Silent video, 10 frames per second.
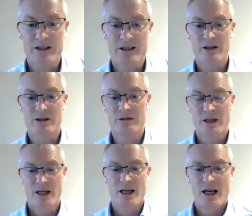Yeah, so
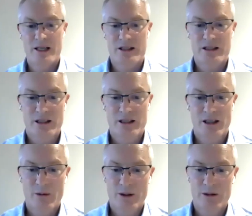at
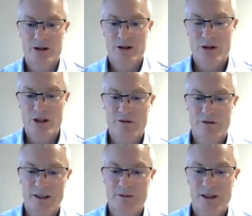Lowell Resources
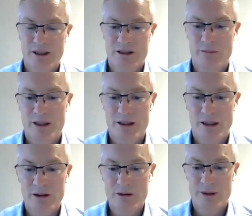Fund, we like to be a
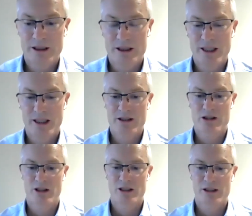little bit
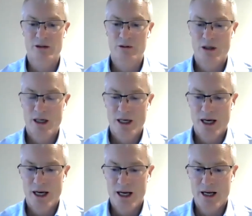counter-cyclical.
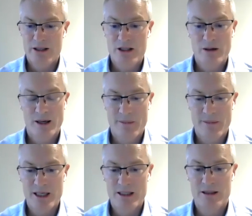So our
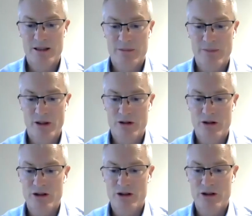main
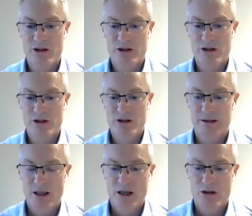exposures
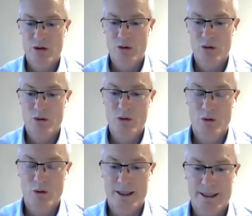are
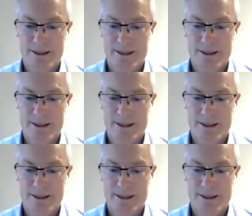to